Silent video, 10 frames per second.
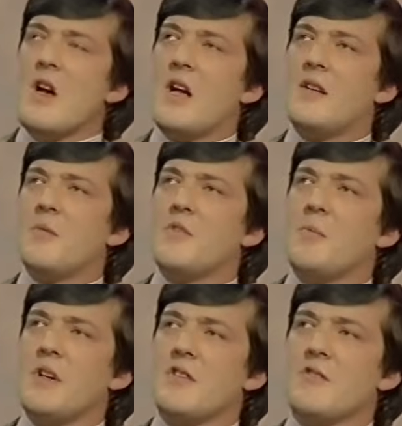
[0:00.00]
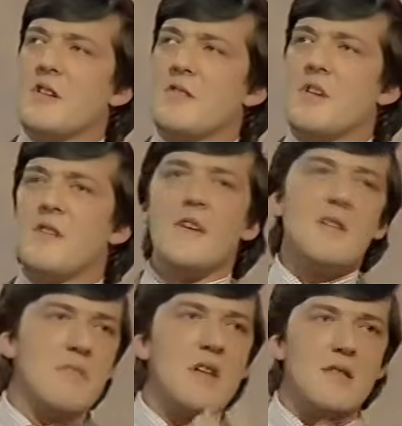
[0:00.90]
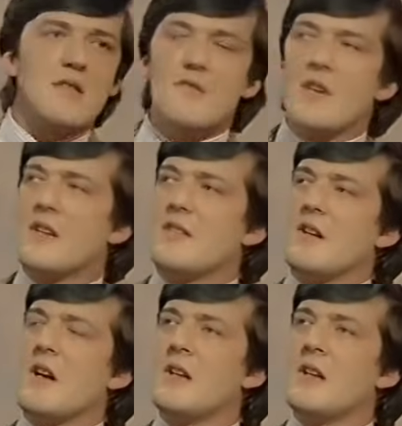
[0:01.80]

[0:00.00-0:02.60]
and it was being directed by a very method director.